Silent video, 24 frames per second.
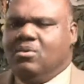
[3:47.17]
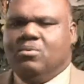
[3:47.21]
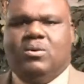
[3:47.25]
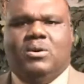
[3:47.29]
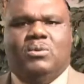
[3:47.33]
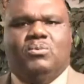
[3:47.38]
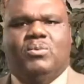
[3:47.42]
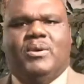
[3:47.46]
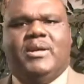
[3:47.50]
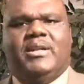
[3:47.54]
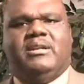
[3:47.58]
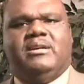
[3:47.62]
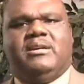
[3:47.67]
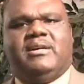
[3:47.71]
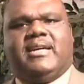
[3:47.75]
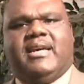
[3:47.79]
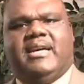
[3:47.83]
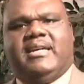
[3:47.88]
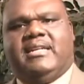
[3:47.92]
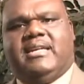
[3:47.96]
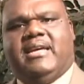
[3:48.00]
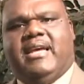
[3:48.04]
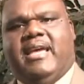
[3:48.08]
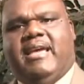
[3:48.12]
When we look
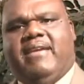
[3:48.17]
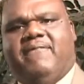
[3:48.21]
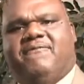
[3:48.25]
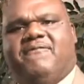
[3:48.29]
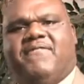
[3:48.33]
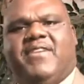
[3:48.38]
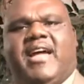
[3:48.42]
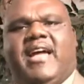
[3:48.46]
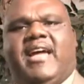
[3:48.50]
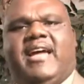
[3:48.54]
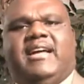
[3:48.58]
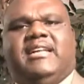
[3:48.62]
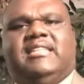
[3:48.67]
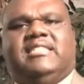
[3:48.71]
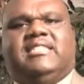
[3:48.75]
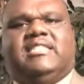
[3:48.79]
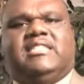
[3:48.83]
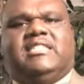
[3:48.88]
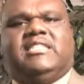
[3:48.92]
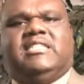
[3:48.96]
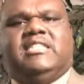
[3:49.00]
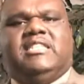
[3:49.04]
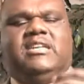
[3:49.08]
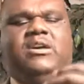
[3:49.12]
at a
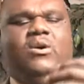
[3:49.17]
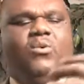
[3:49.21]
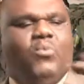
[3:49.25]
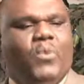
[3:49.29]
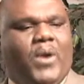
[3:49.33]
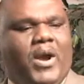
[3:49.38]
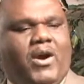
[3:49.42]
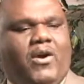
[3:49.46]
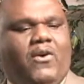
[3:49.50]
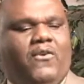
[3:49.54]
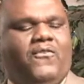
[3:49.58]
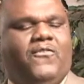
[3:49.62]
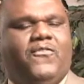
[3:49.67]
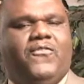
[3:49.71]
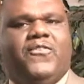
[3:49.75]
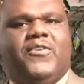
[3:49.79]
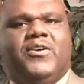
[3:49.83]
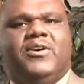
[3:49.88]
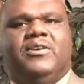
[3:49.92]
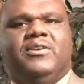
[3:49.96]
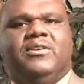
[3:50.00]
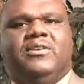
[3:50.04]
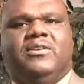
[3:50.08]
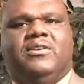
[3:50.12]
vast sea of
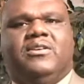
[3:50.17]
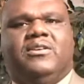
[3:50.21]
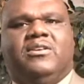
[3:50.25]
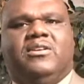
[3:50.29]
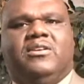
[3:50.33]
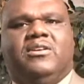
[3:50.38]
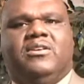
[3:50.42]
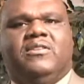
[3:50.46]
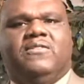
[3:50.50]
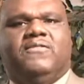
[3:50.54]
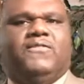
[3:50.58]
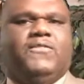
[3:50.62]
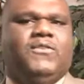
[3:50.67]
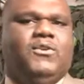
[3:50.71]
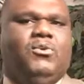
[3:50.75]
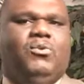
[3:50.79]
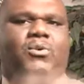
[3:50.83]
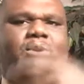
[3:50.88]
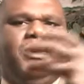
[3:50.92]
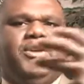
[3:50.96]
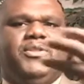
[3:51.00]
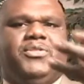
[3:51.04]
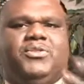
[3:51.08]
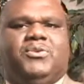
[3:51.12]
wealth
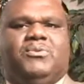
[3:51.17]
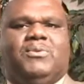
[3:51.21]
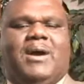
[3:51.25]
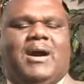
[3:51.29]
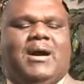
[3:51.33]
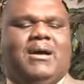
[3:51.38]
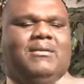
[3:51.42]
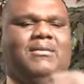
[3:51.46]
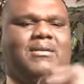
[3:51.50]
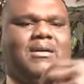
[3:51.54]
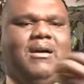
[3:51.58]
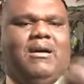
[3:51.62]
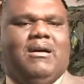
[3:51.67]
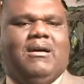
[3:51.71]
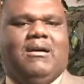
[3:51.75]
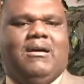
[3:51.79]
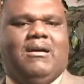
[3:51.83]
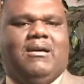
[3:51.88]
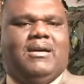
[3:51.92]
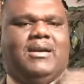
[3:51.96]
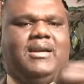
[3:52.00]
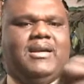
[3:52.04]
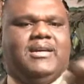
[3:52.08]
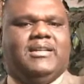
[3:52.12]
flowing throughout
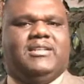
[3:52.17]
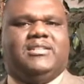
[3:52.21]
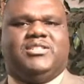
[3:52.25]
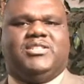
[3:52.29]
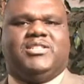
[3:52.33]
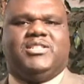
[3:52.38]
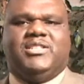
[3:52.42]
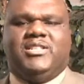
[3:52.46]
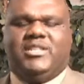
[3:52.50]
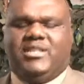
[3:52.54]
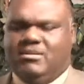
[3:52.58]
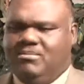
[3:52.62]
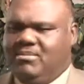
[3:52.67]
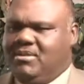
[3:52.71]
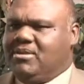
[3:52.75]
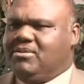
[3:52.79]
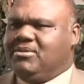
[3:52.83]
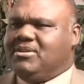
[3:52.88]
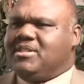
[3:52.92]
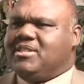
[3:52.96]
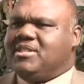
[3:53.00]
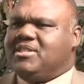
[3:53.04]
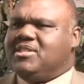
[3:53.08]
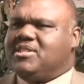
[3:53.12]
our inner city
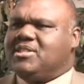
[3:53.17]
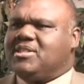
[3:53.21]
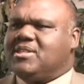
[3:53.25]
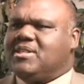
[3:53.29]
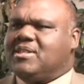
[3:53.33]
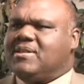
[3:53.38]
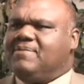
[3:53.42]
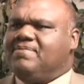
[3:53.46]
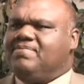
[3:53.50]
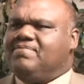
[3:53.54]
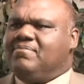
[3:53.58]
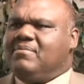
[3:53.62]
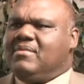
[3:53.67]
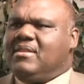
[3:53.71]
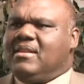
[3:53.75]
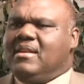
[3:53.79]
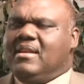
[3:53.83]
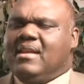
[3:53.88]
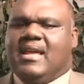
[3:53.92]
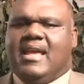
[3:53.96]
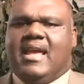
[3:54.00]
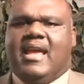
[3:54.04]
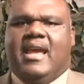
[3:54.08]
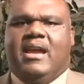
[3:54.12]
communities,
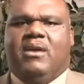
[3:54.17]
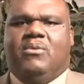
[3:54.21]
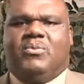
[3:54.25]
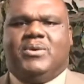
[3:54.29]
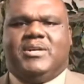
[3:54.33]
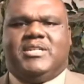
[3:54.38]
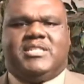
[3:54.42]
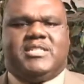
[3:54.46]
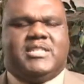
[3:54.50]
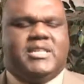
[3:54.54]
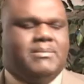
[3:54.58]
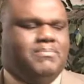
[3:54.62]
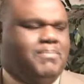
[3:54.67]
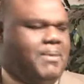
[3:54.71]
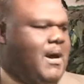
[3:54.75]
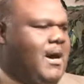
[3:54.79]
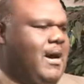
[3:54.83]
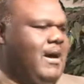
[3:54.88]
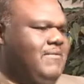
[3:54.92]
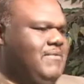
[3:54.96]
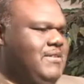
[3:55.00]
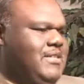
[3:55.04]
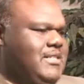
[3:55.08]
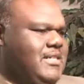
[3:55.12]
and we see
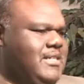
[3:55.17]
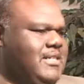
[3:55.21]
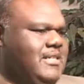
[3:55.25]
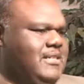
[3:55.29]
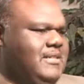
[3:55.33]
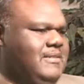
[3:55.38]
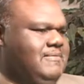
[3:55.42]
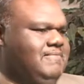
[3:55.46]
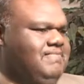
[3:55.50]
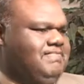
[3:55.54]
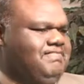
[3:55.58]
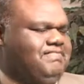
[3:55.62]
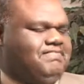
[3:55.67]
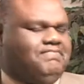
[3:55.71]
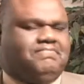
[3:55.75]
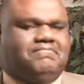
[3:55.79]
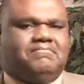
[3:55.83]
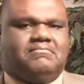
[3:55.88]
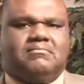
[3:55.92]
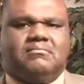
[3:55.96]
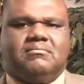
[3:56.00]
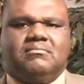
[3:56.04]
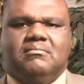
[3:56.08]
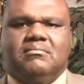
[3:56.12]
poverty,
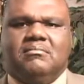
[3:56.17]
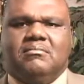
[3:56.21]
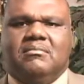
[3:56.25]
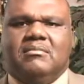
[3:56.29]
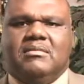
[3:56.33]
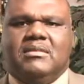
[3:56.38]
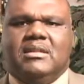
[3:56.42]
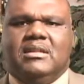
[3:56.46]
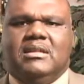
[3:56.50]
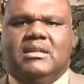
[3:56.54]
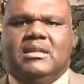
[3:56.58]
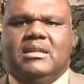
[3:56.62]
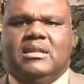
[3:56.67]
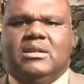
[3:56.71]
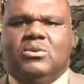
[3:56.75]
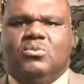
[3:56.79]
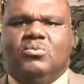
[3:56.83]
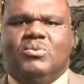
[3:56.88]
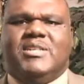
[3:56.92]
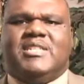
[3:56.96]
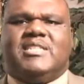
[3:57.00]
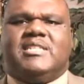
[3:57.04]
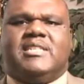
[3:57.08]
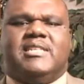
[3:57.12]

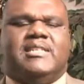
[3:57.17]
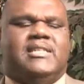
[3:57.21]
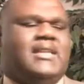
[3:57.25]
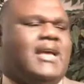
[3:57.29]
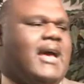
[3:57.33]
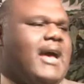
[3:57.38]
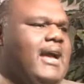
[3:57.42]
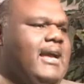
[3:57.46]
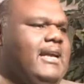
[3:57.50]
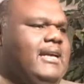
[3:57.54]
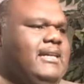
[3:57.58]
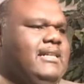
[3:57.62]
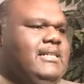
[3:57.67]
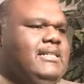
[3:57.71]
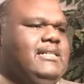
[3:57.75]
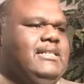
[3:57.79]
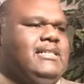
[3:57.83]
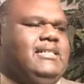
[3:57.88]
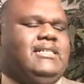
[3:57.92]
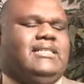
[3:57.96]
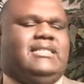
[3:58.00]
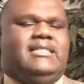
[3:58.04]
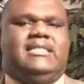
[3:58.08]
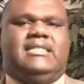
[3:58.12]
we see lack and
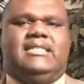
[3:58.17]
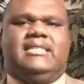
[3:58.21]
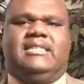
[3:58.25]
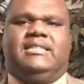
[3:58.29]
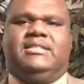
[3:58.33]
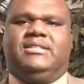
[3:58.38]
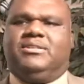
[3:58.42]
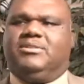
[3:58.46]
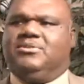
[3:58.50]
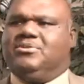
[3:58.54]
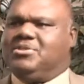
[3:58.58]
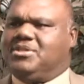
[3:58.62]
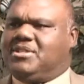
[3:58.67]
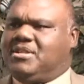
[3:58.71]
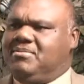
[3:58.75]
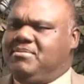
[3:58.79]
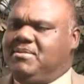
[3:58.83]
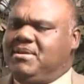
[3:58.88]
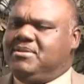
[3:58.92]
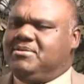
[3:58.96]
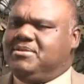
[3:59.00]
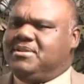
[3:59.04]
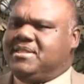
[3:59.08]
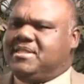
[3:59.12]
need in those
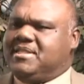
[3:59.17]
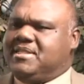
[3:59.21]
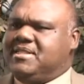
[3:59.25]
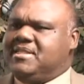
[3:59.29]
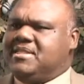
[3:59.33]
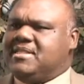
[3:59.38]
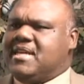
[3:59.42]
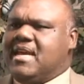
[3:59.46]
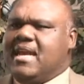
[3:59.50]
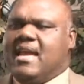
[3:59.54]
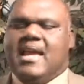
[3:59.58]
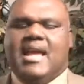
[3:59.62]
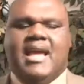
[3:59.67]
communities,